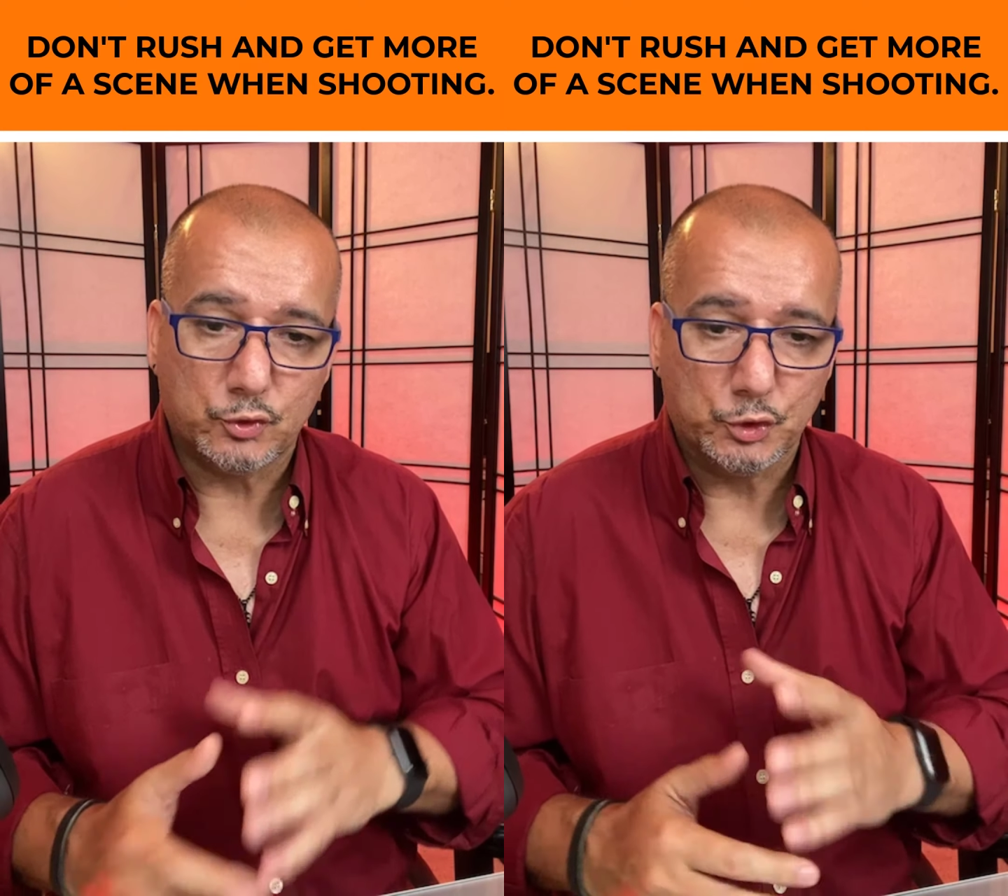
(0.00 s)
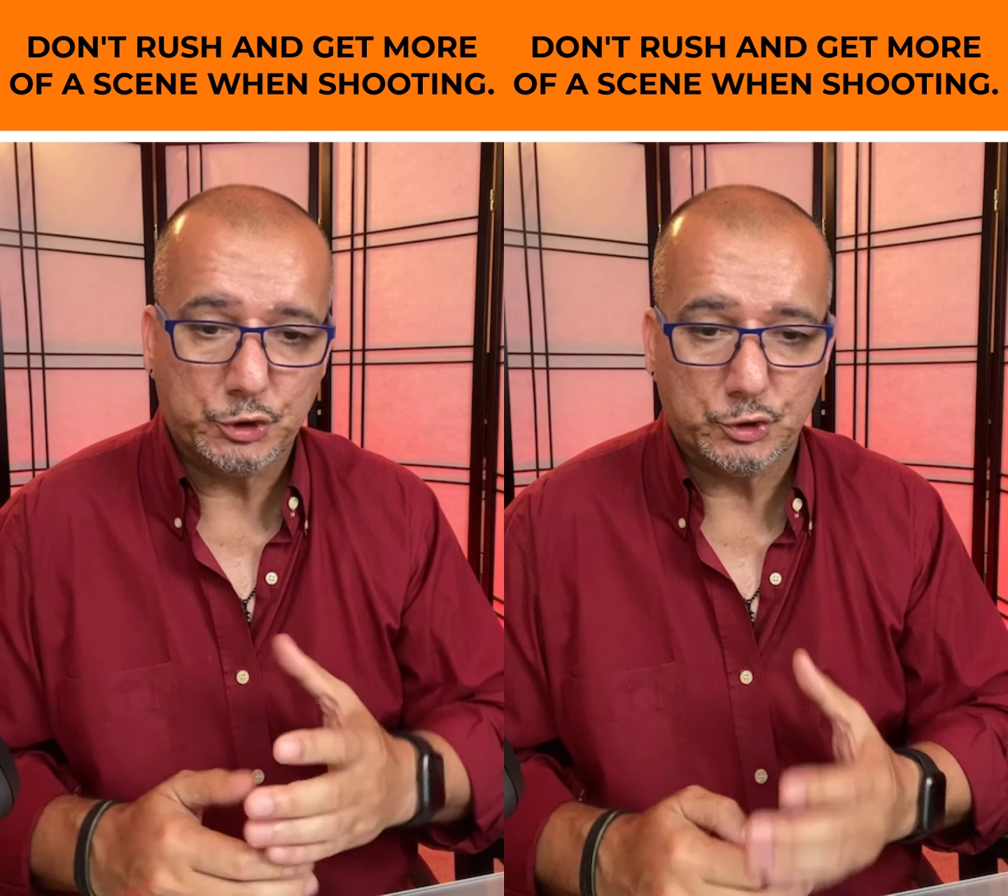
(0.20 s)

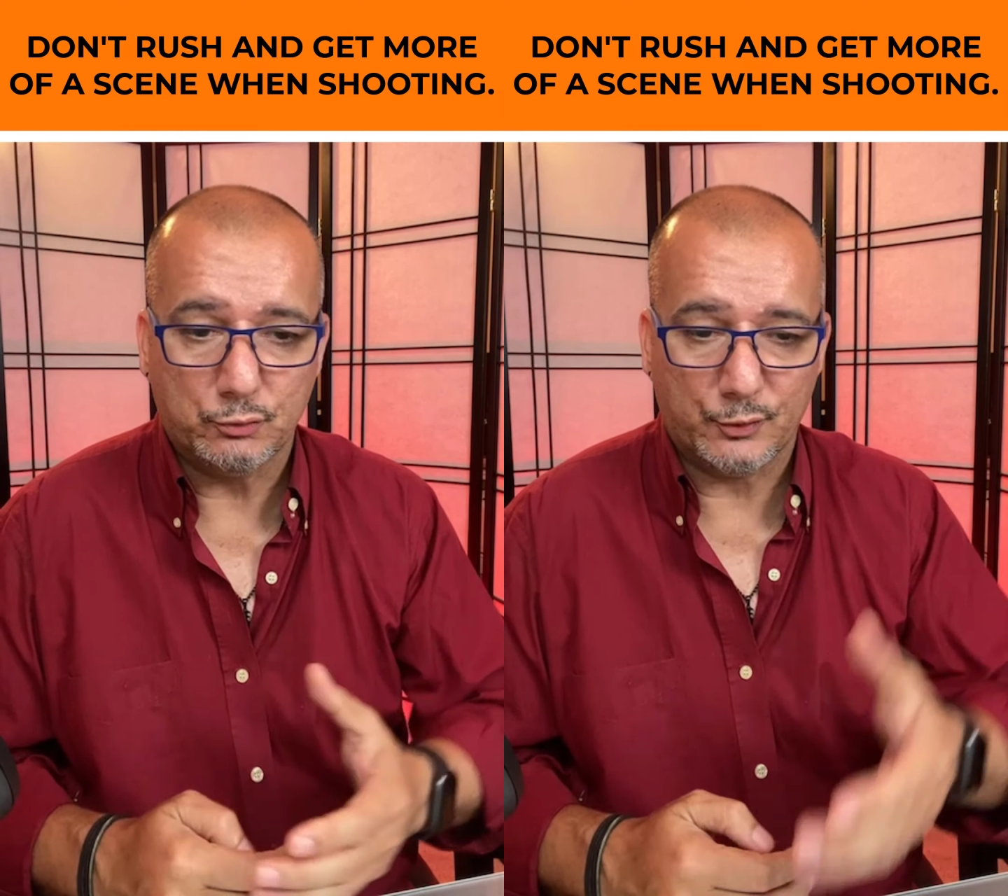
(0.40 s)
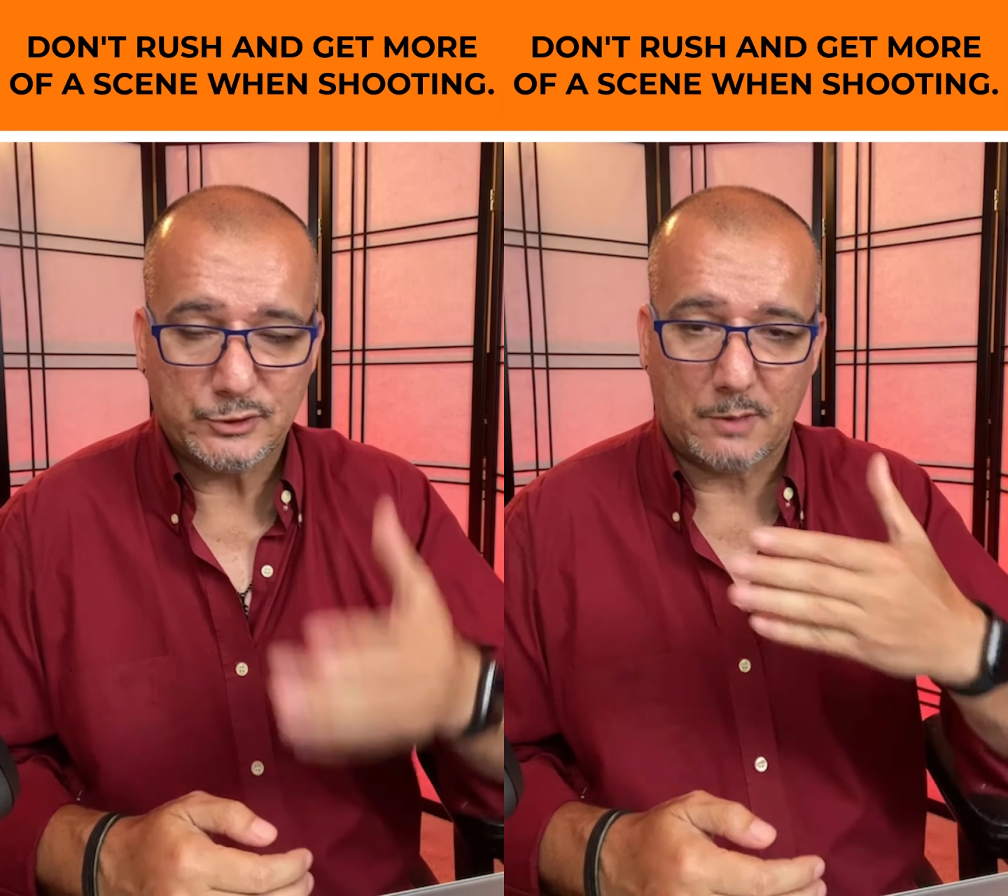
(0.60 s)
to shoot
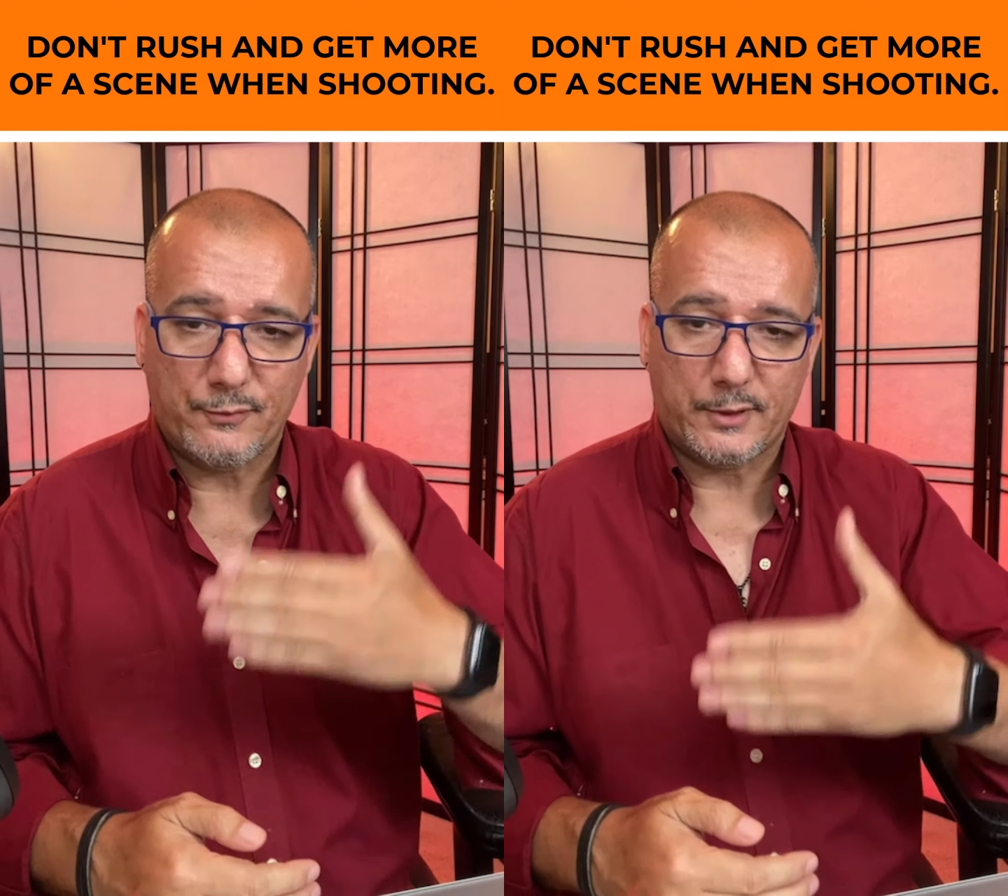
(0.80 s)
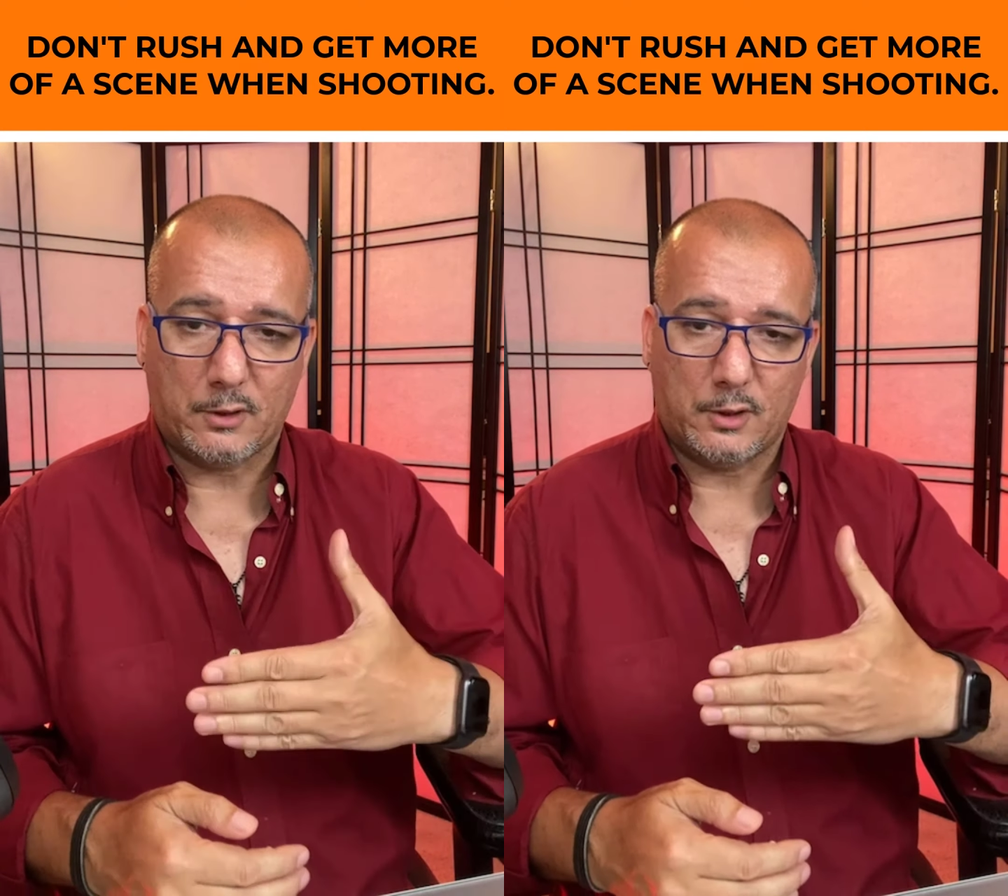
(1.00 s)
with
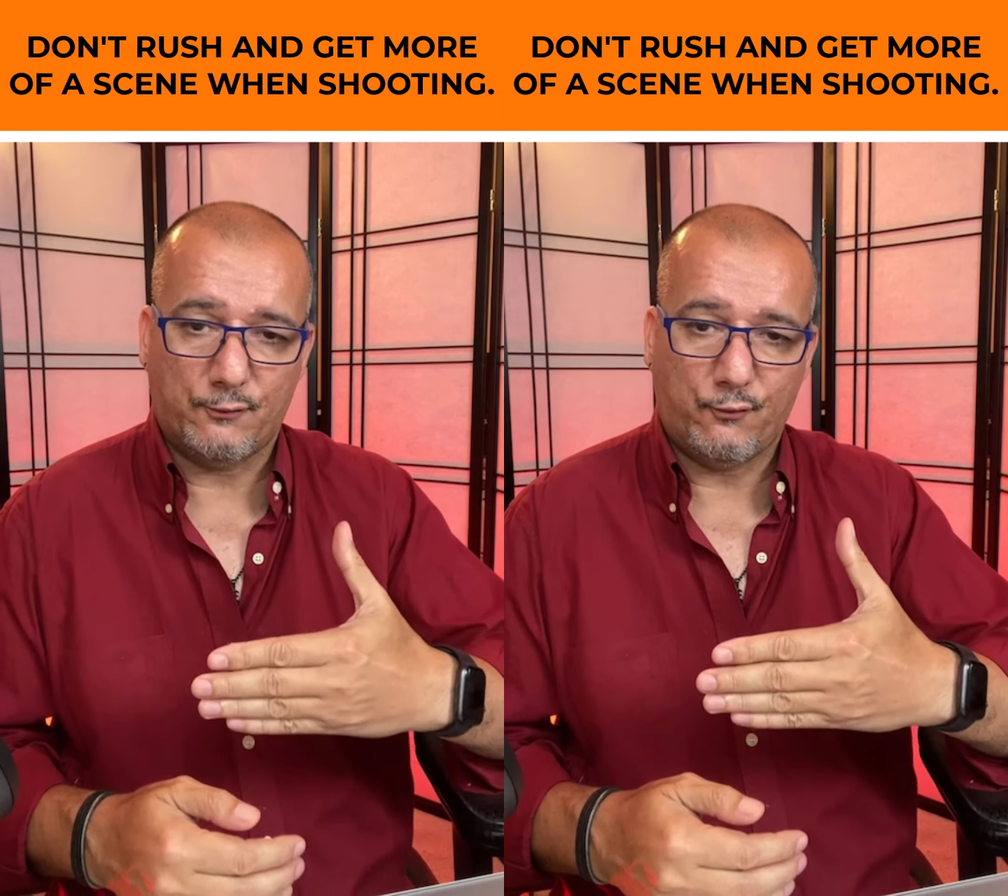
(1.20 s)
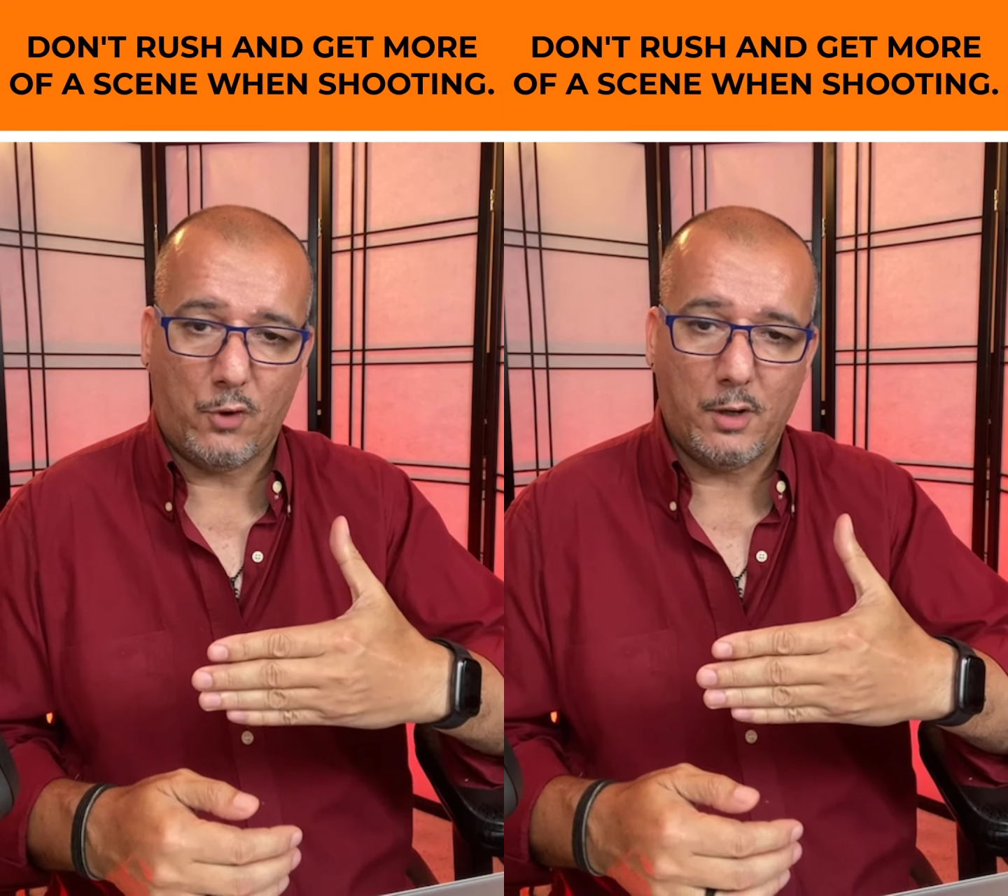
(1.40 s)
something on the
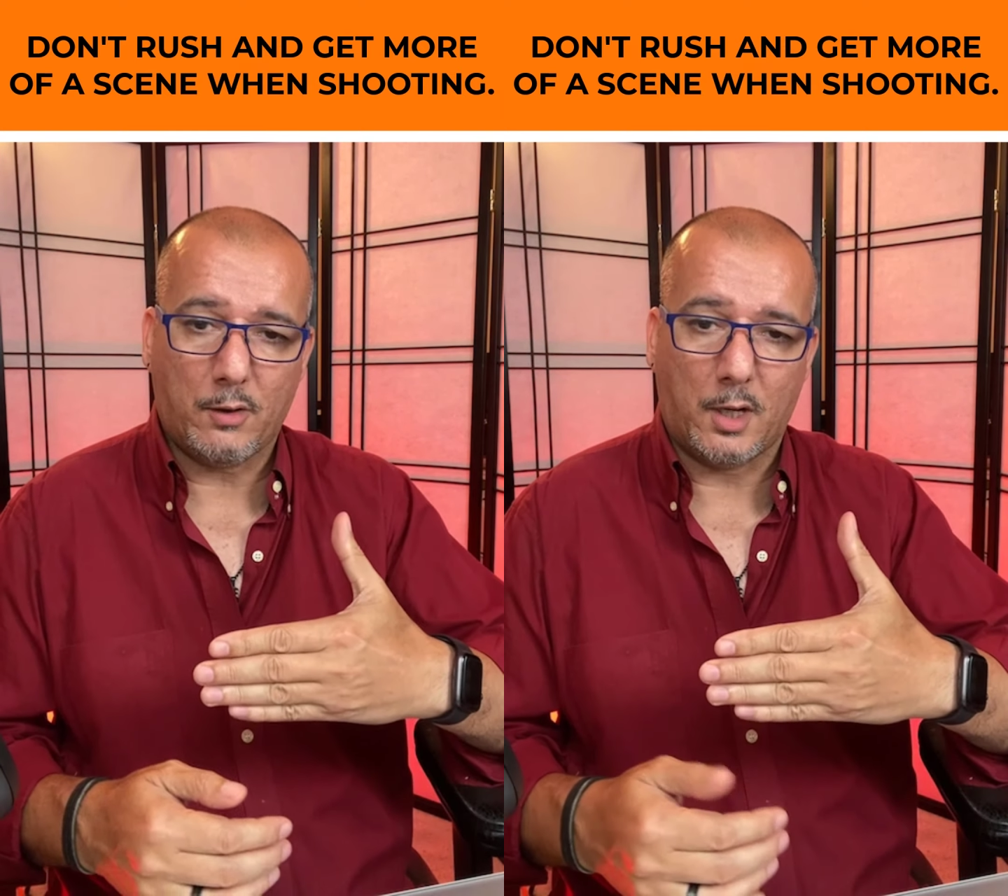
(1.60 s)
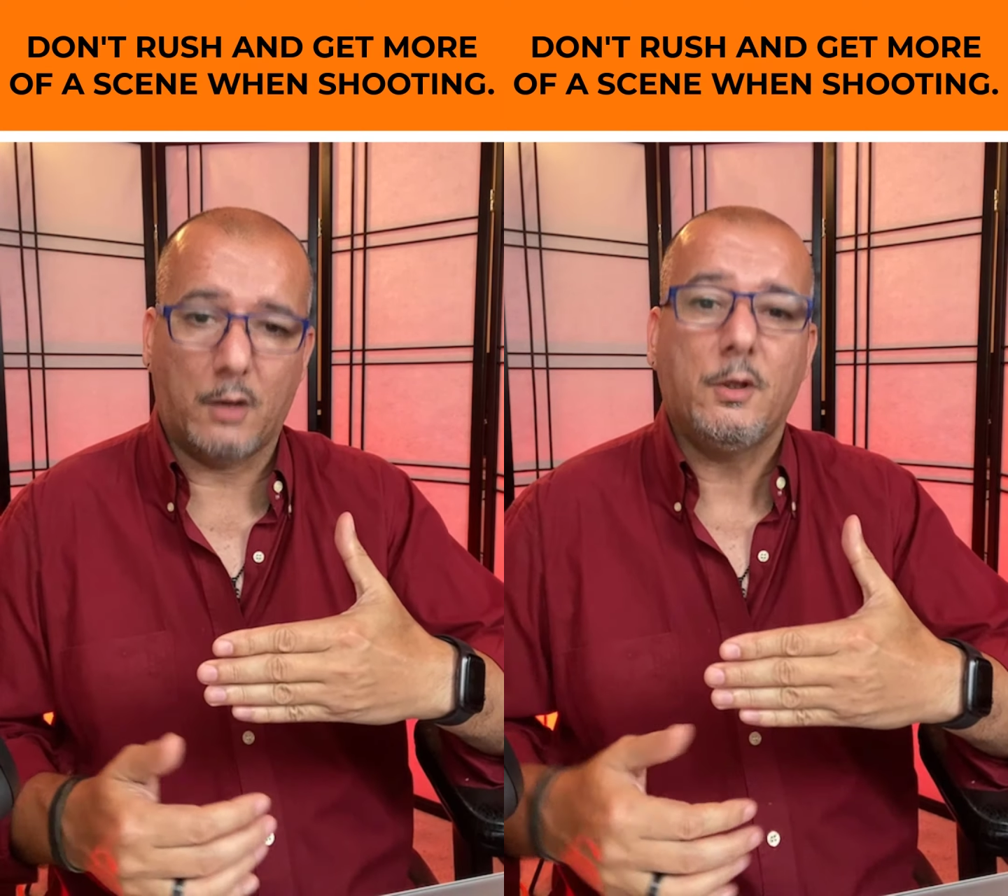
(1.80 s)

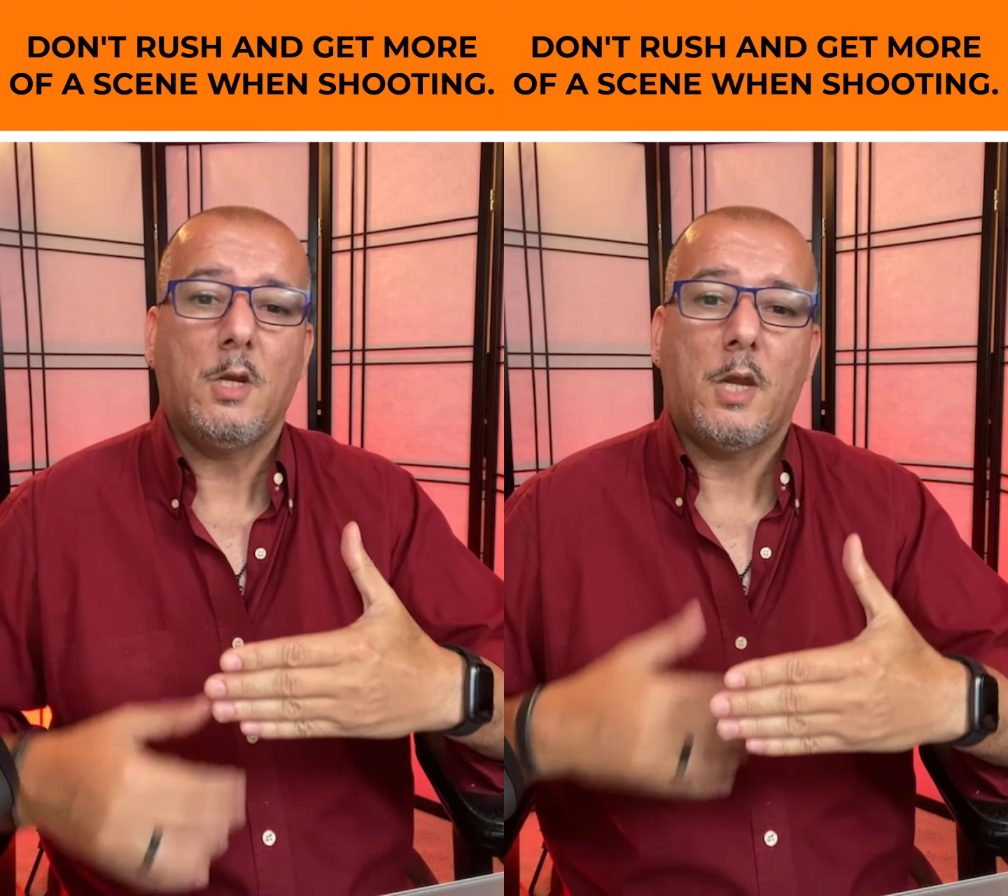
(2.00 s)
foreground